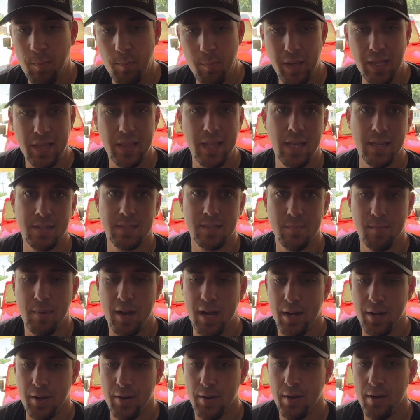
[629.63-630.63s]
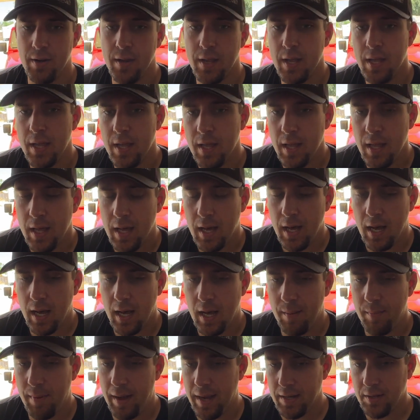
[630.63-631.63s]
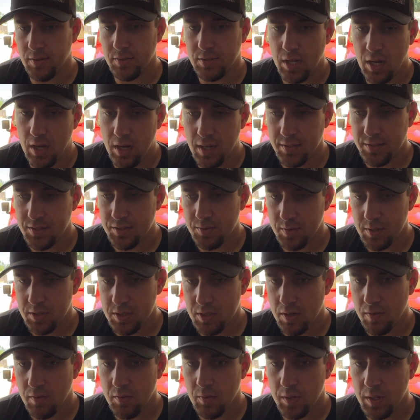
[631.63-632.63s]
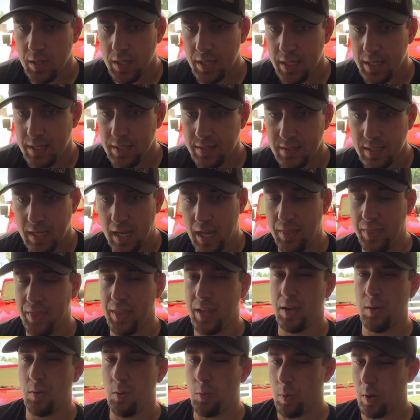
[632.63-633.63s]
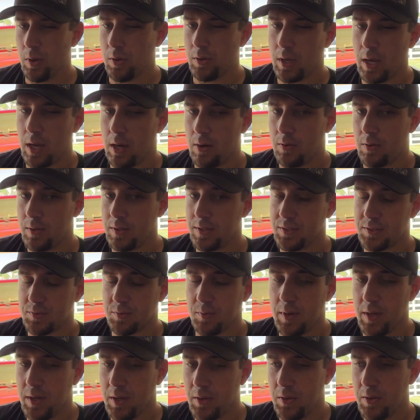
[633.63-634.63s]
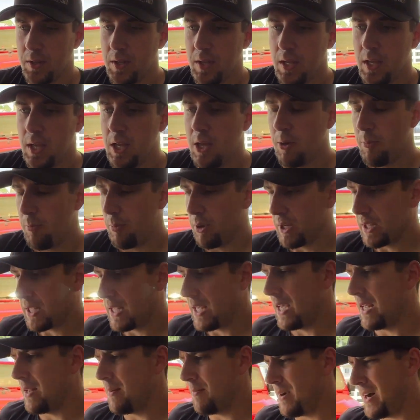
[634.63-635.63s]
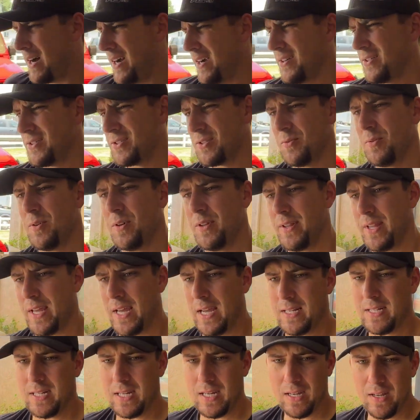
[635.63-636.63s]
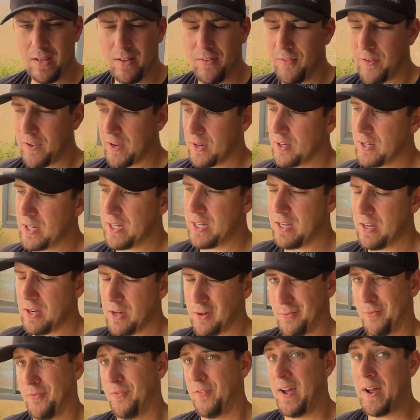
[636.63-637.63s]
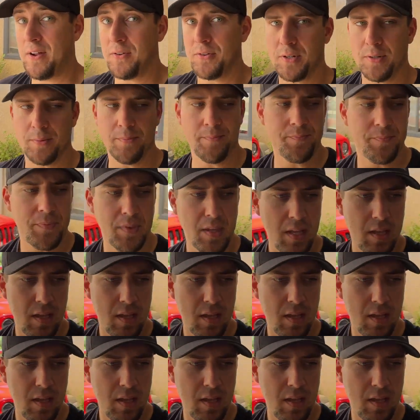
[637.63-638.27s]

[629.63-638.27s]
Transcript: Big thanks to Meyer. I know Todd switched over one of these. I think Will got one as well. But again, Meyer's the one that figured it or found them.